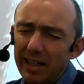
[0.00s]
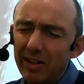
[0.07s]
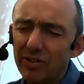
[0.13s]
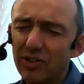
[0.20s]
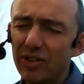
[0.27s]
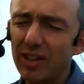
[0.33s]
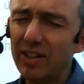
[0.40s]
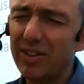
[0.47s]

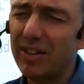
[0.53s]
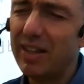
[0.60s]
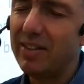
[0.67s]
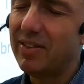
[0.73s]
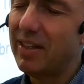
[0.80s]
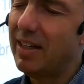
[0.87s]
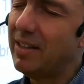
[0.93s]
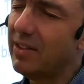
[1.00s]
considered these
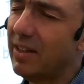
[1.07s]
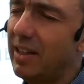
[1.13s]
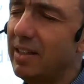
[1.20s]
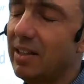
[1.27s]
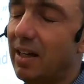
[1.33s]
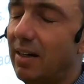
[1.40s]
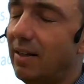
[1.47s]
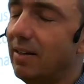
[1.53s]
things in his
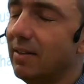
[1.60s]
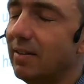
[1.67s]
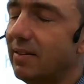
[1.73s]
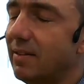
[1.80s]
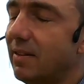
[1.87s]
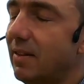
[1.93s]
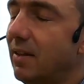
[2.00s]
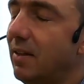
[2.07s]
heart,
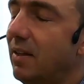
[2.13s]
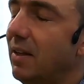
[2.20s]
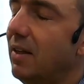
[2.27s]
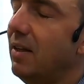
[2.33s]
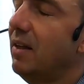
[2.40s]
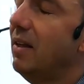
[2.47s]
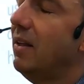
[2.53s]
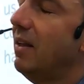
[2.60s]

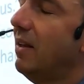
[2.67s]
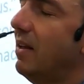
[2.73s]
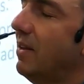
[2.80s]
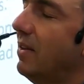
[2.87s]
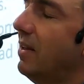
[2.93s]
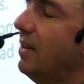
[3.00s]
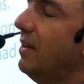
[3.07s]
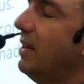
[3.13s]

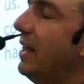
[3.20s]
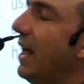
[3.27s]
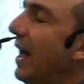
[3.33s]
the